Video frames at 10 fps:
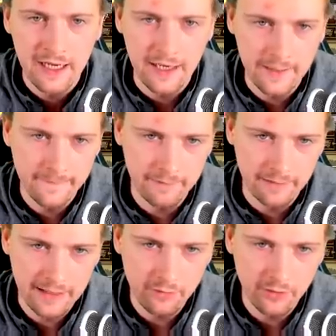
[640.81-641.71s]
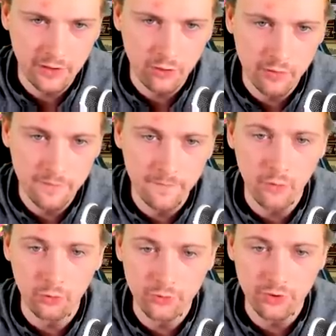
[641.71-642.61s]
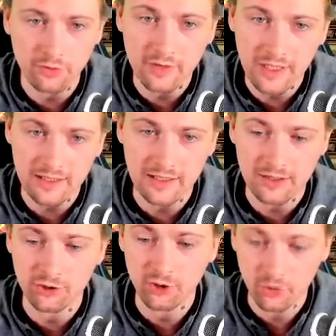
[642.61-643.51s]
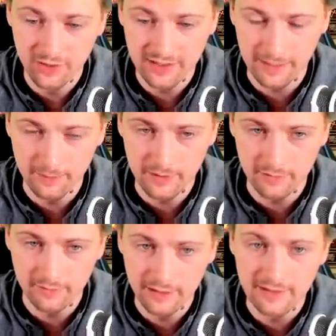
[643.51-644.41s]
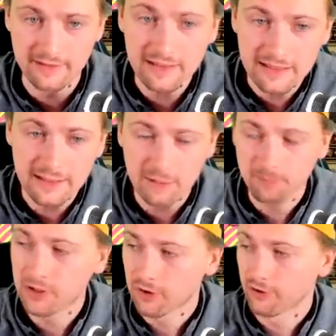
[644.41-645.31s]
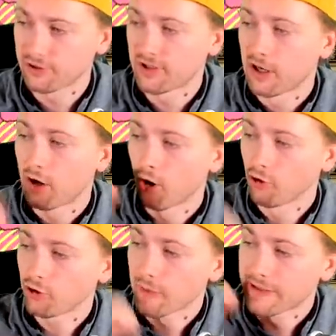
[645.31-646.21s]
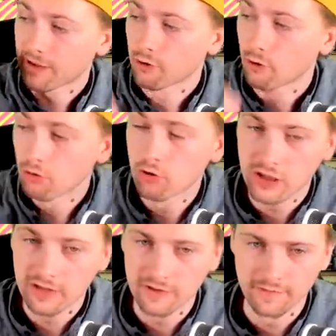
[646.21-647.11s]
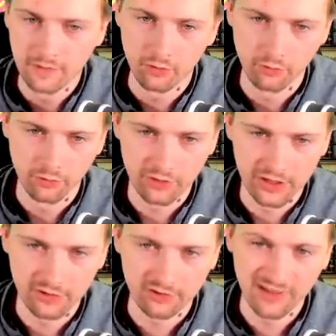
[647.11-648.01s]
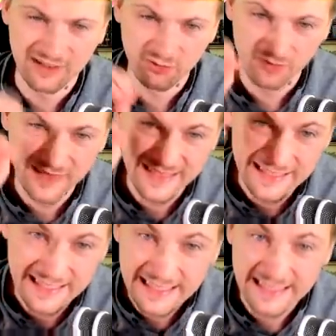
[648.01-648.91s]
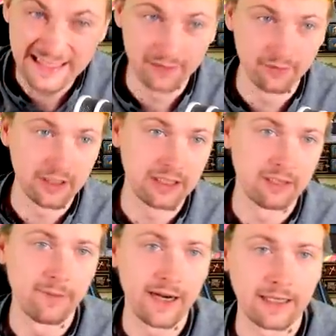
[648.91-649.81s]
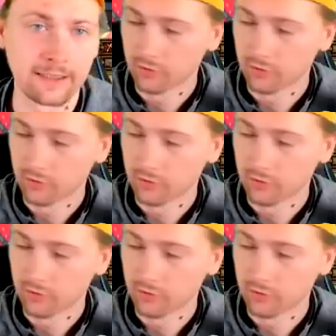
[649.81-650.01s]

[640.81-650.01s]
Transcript: And right now I'm gonna go and focus on getting Georgia's capital. And this is because Ottomans are no longer giving them Condot here, so that should be easier to get it back.